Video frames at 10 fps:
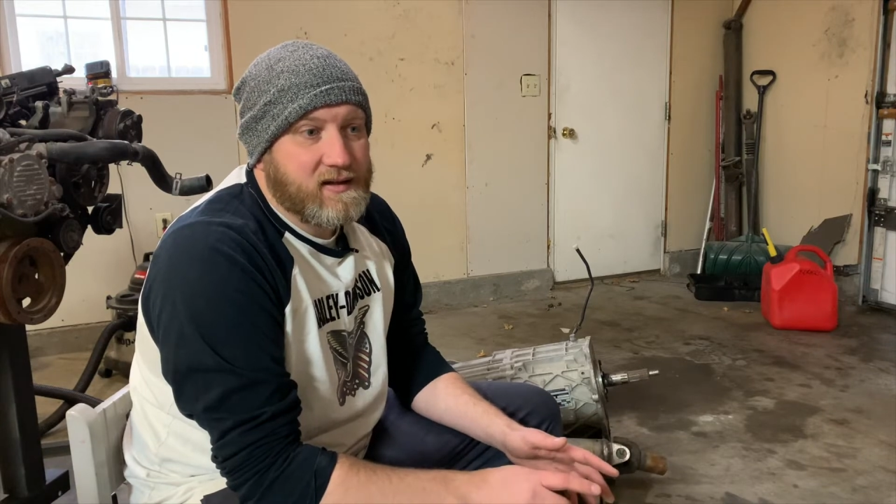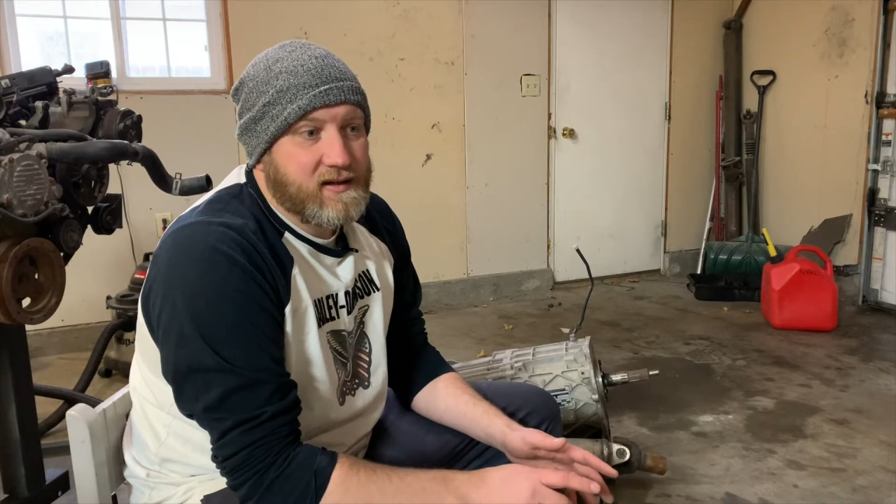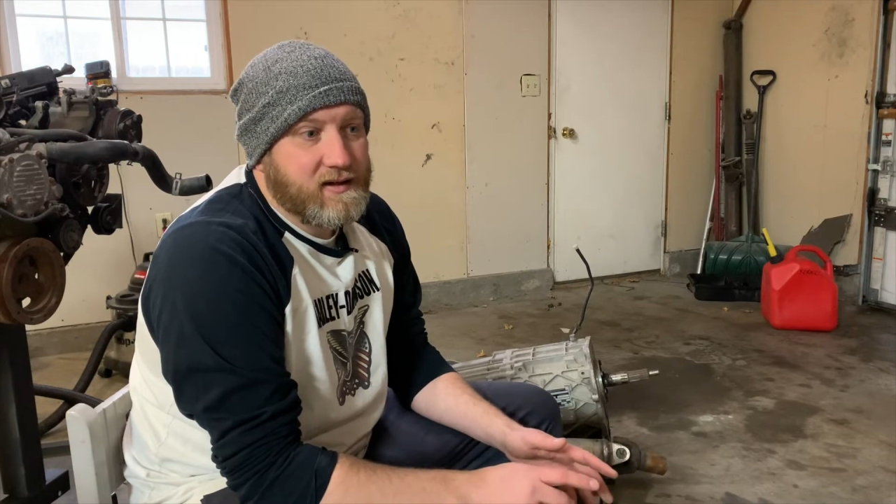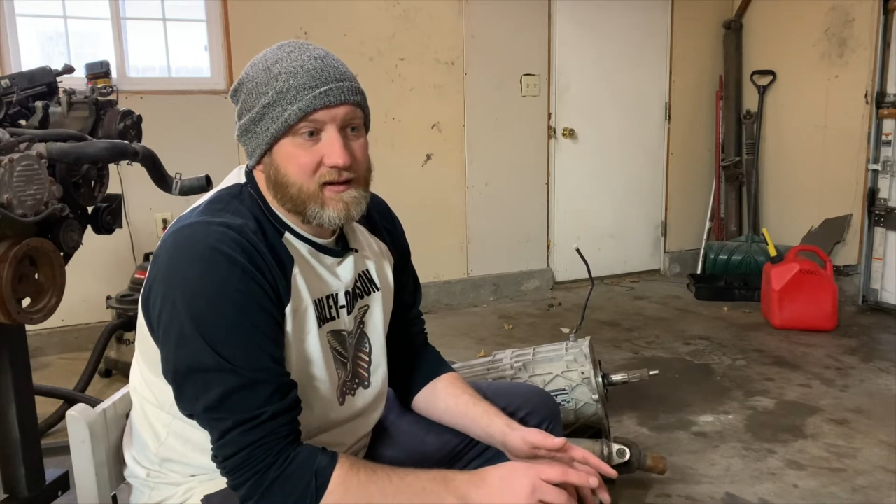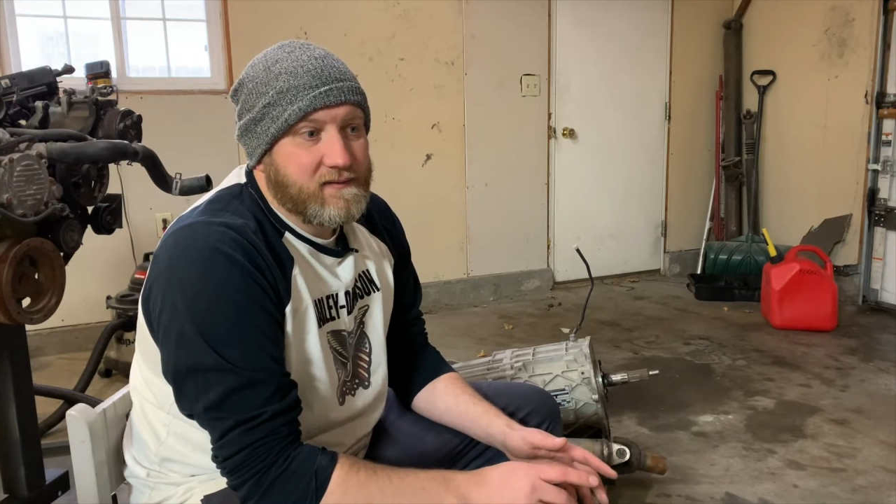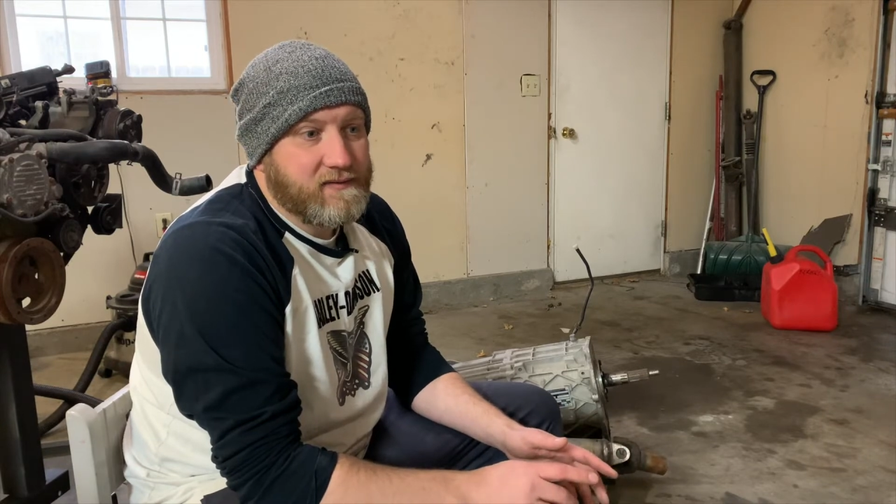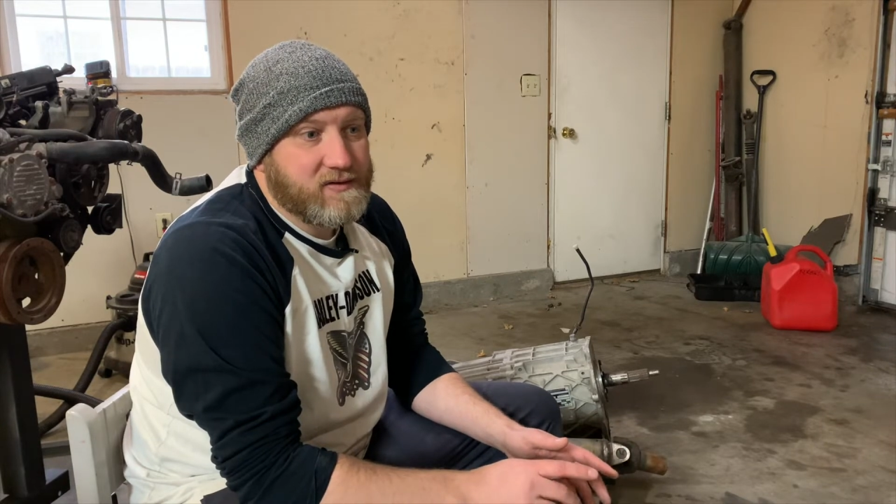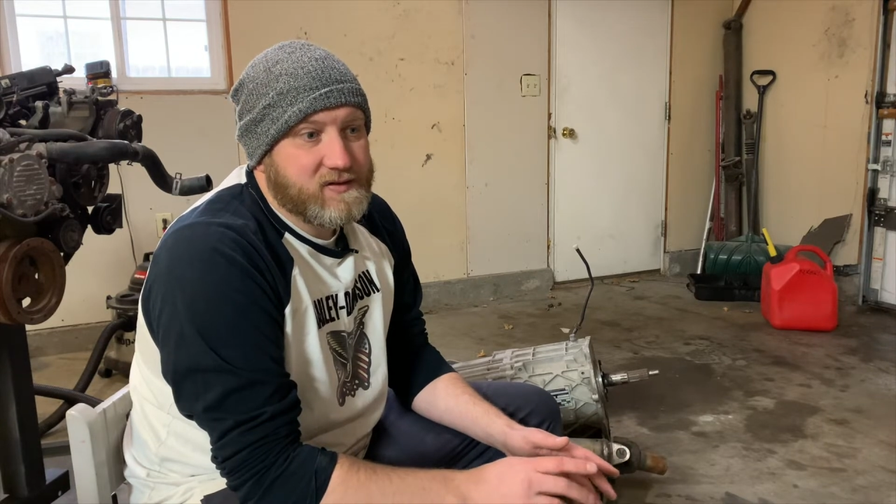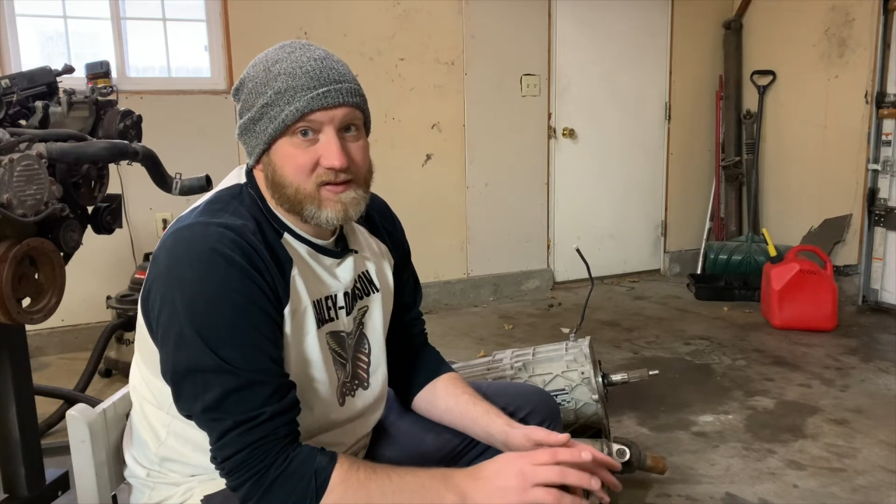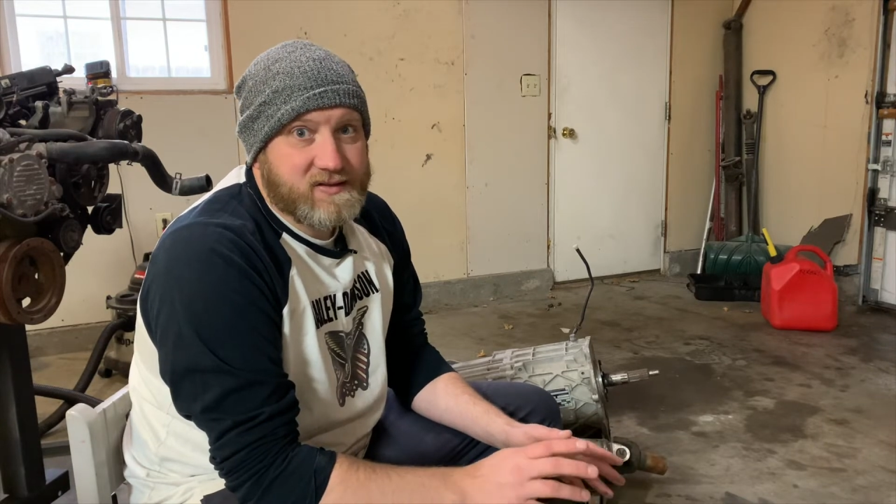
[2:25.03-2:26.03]

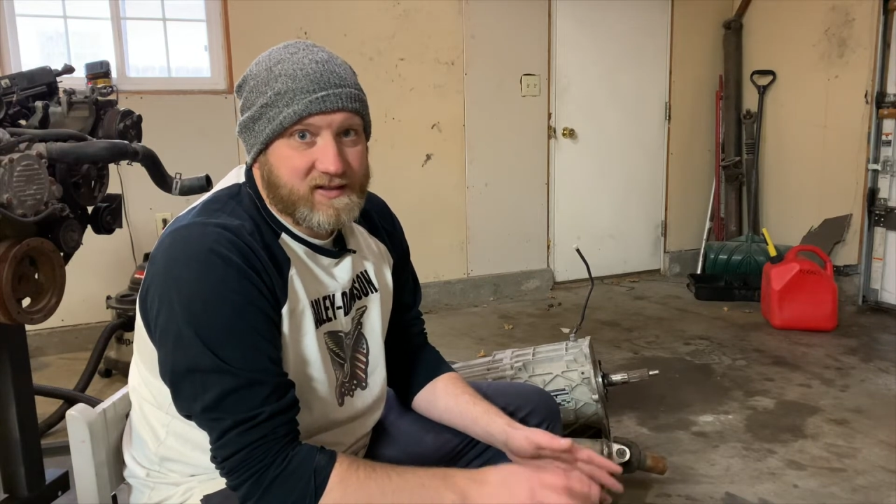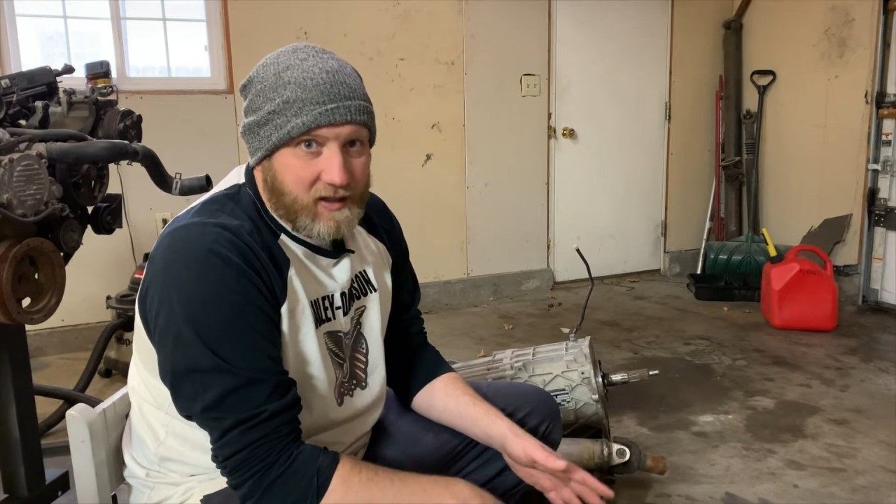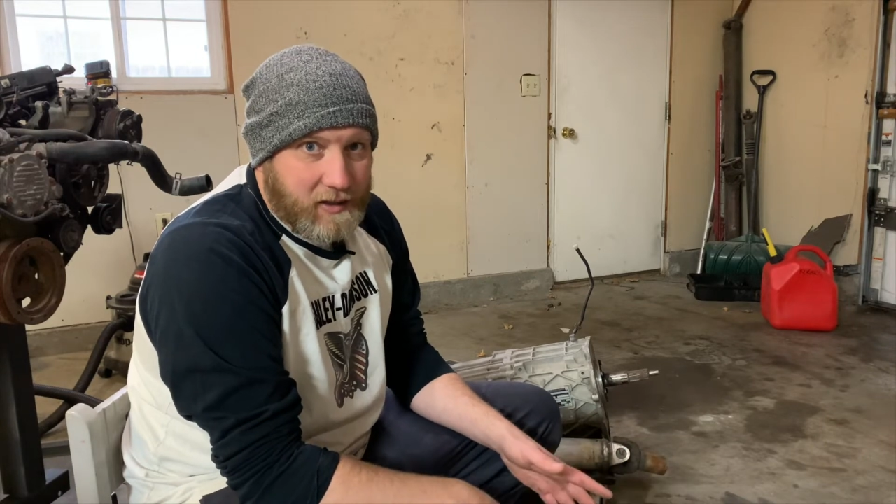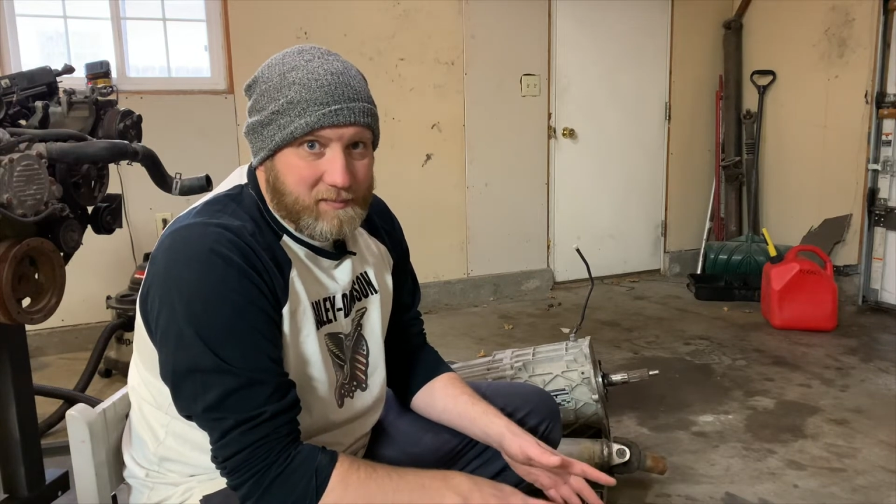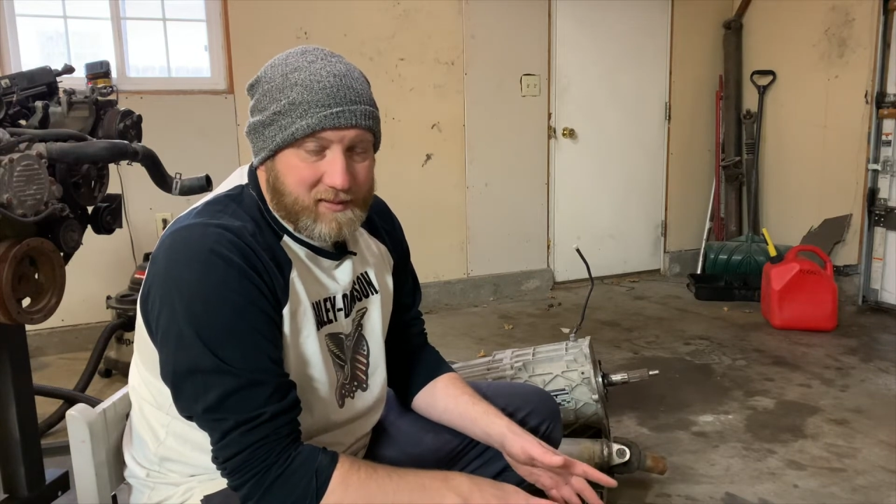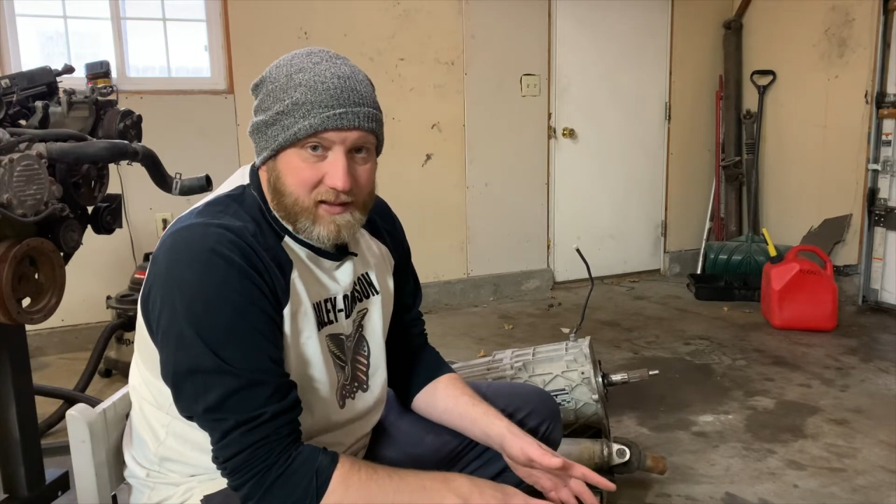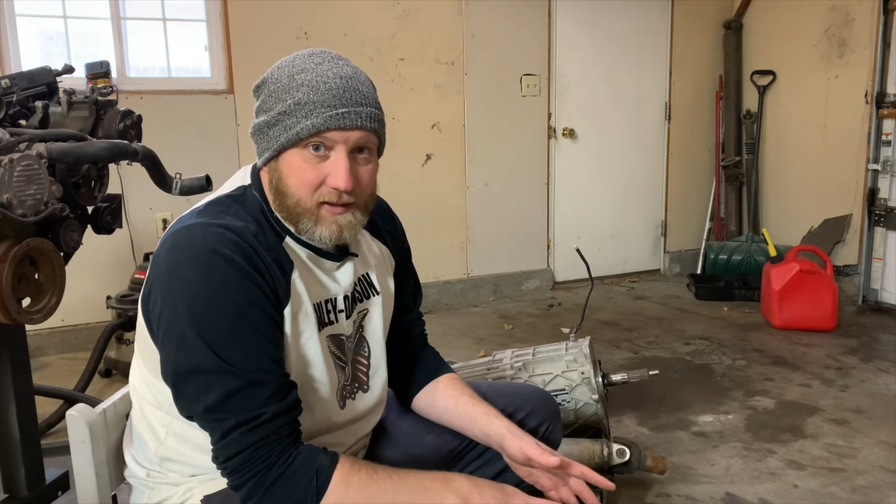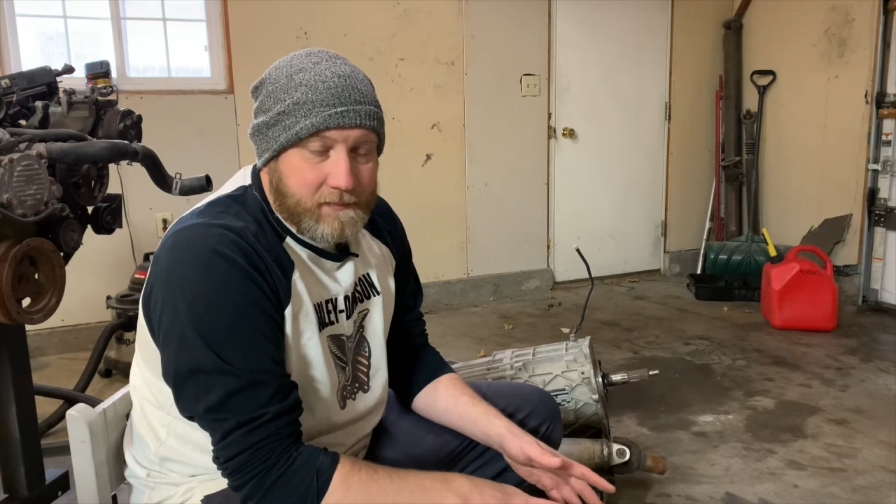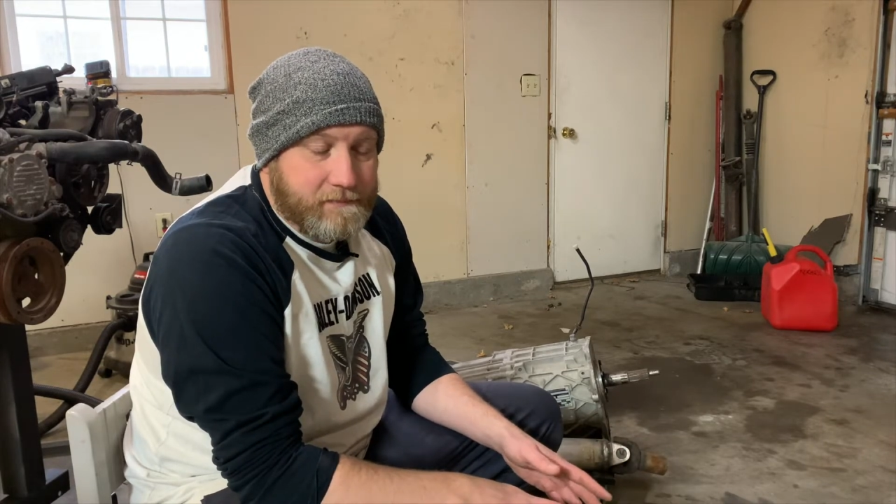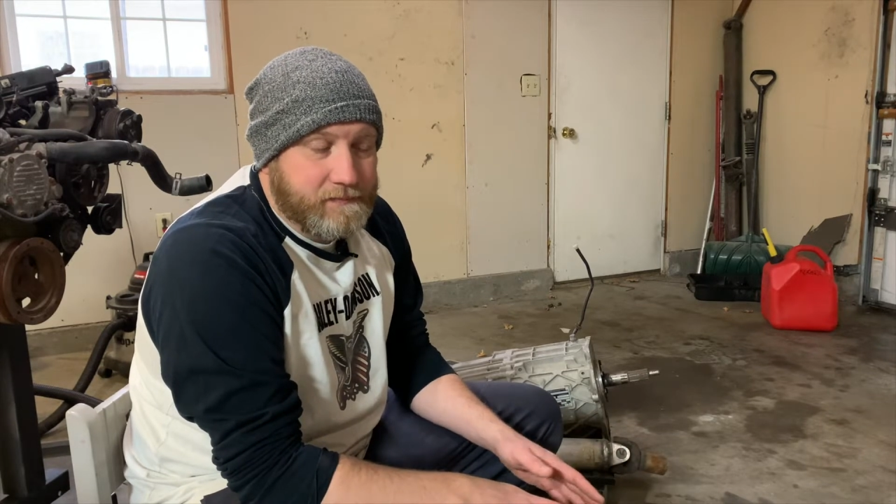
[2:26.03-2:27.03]
versus the
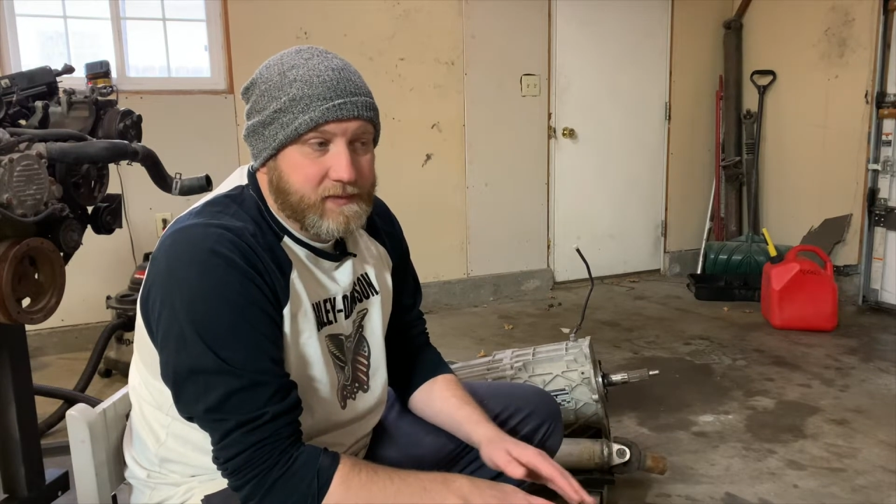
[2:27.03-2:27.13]
RPM.